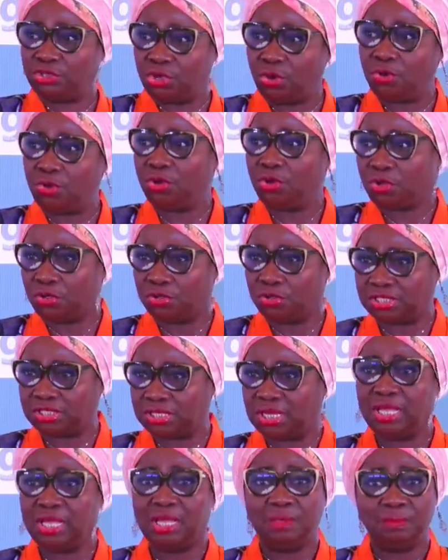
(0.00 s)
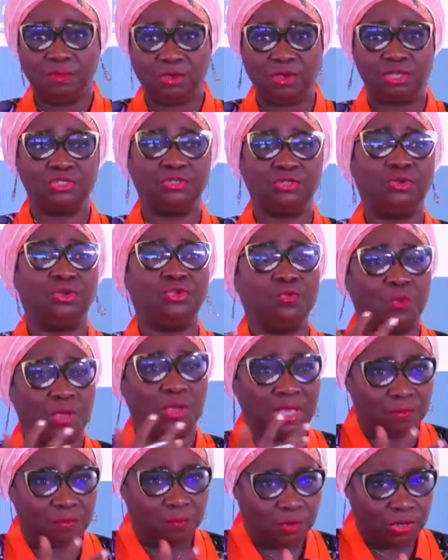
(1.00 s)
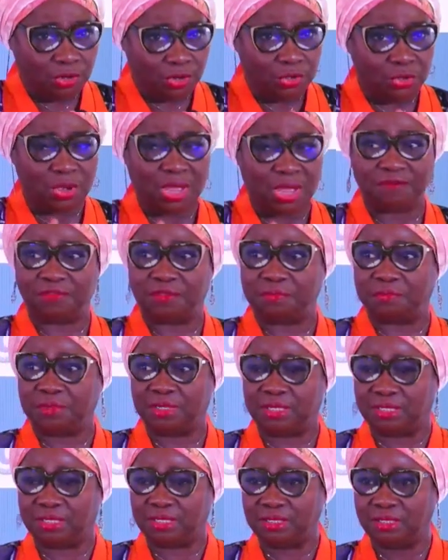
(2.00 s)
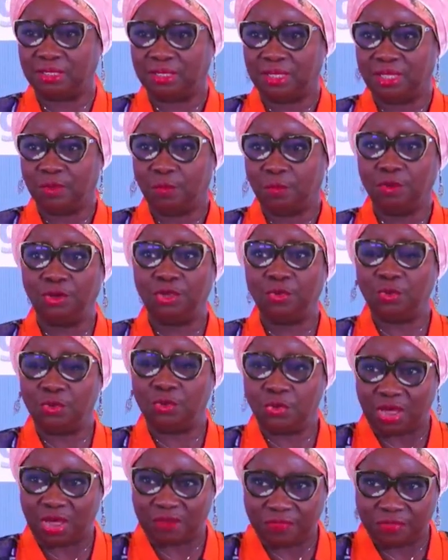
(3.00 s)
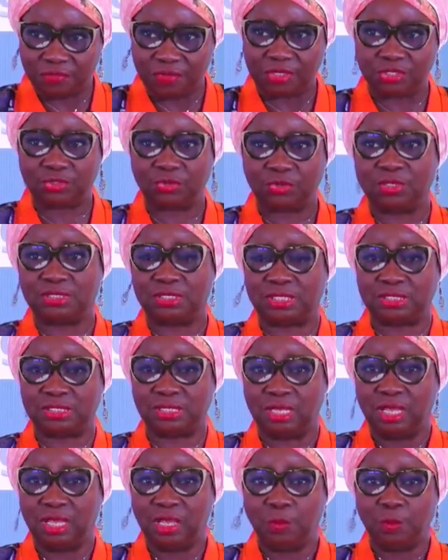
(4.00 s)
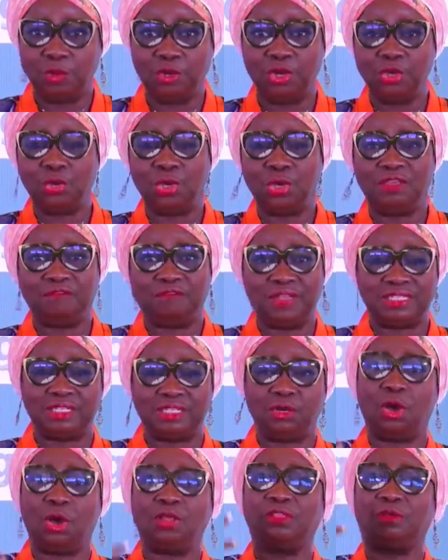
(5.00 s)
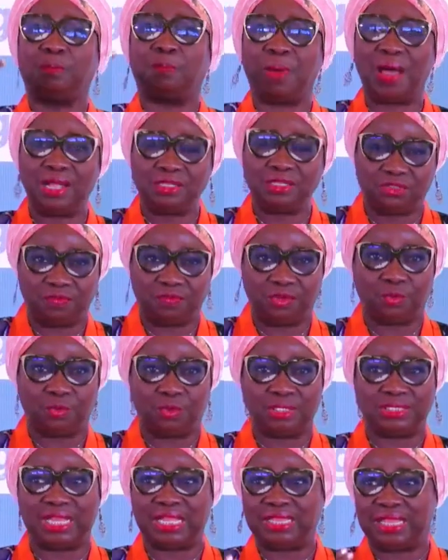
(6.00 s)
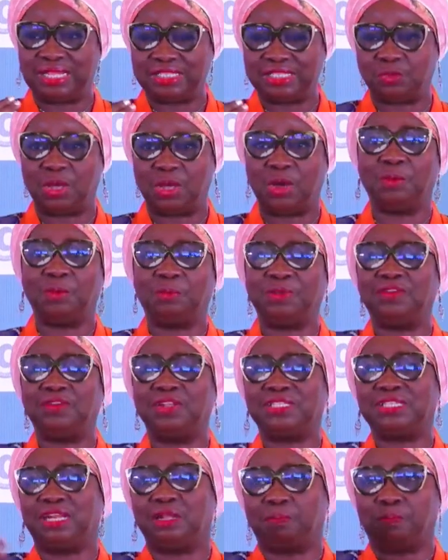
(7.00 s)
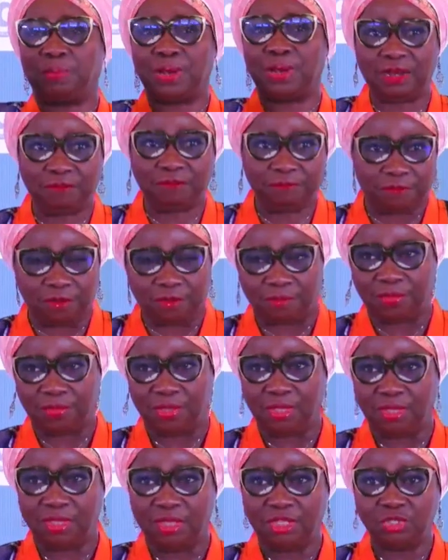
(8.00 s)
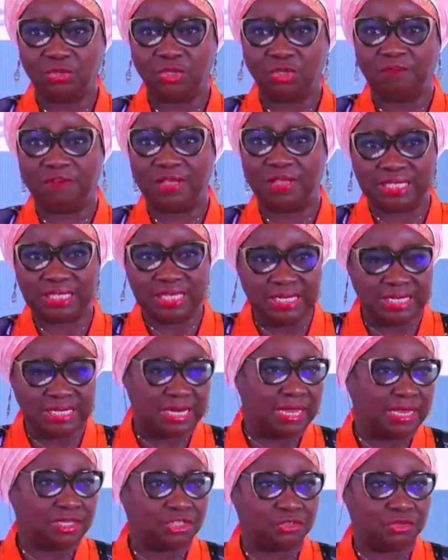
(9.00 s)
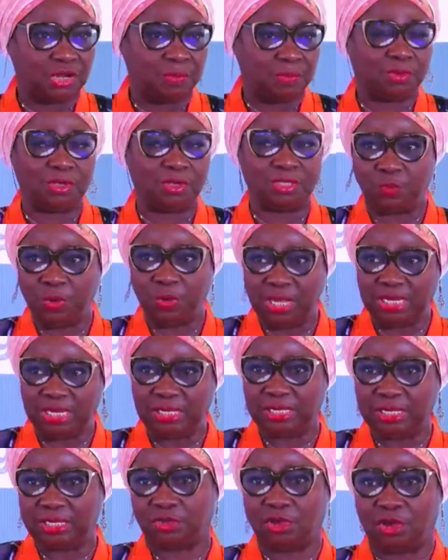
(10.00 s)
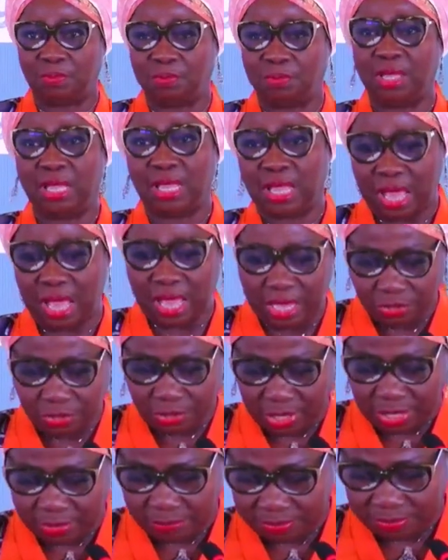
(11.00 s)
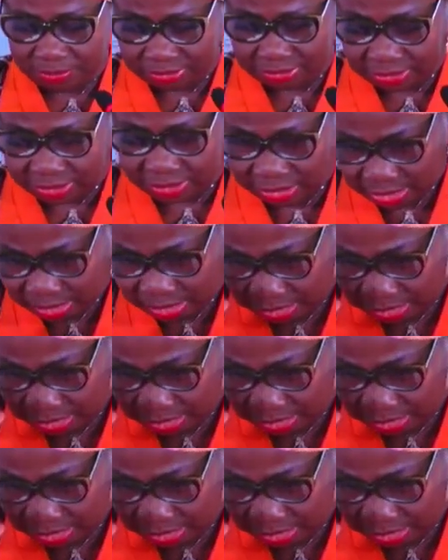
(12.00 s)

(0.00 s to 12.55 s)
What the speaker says: your own country. Because you know, we know you have the money. We know you have the resources. We know you are investing in other parts of the world. And that's why we're creating a platform to invest in Nigeria, because we, NIDCOM, are your embassy